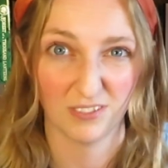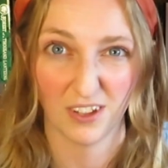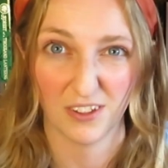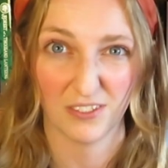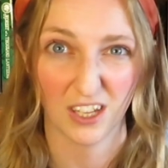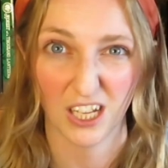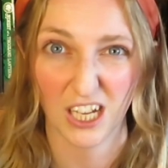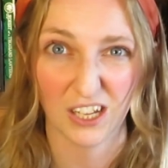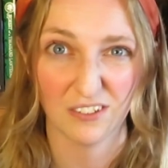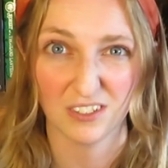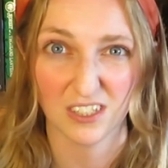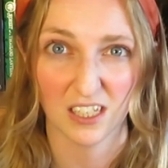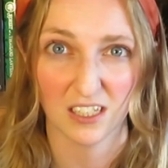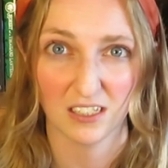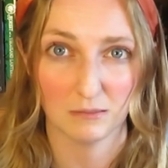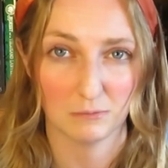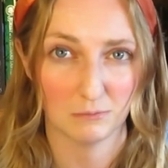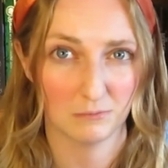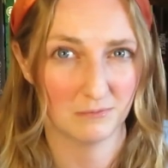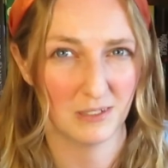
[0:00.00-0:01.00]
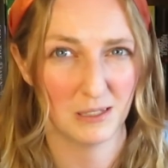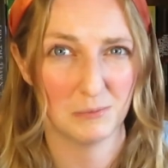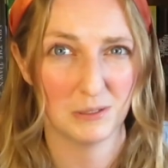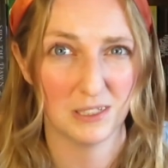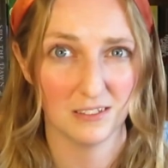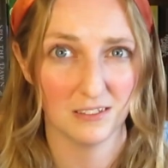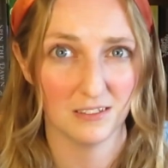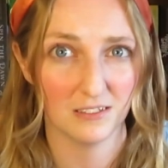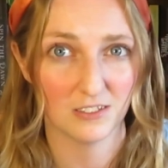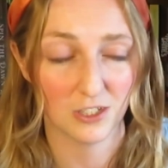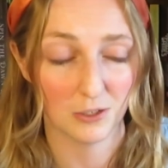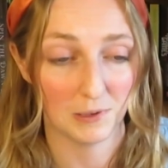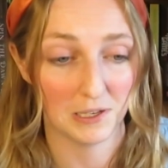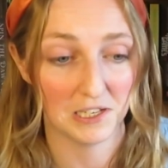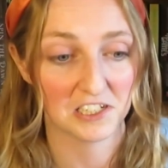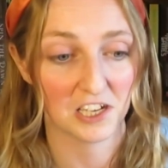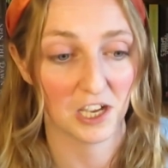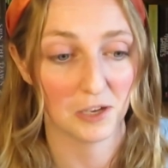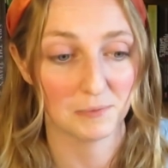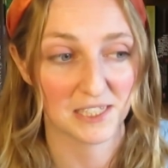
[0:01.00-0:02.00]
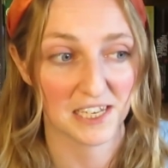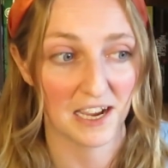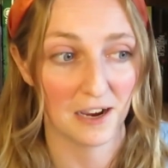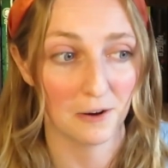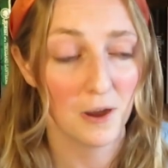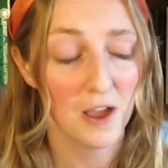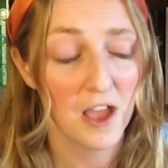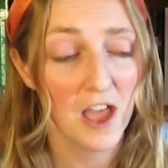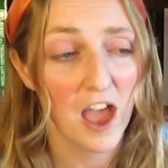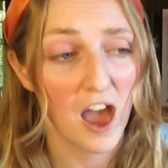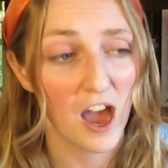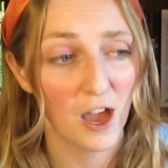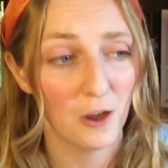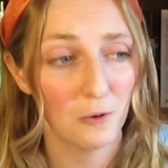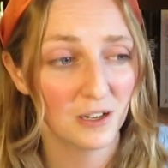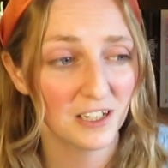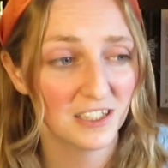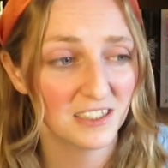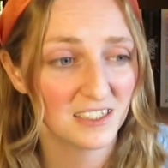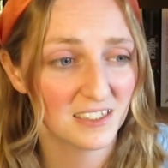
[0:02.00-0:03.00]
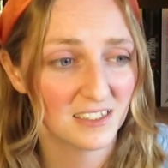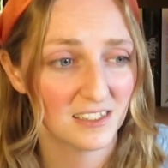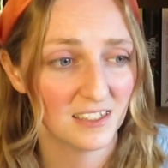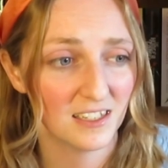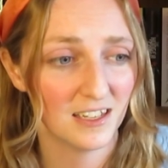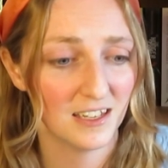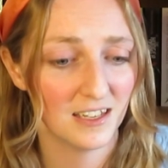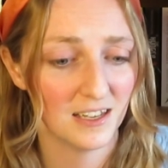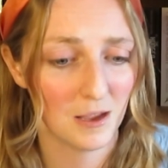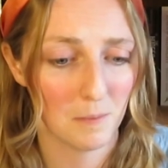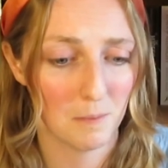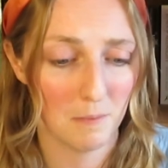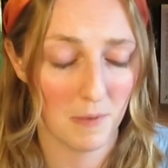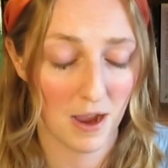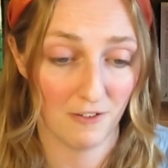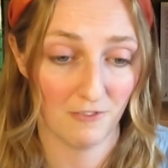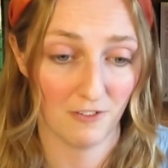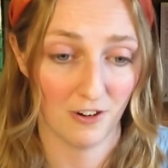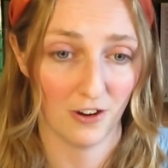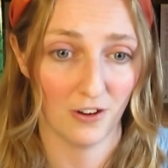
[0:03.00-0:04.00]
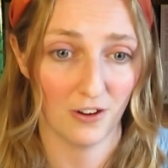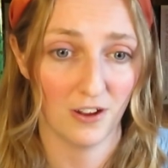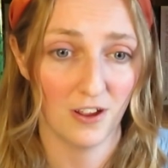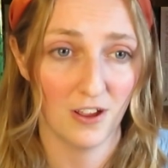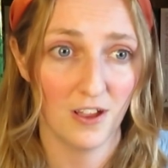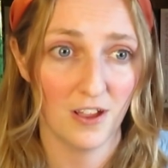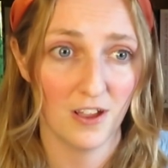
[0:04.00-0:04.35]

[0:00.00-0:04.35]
think I've said maybe too many times now, I wanted to see Mara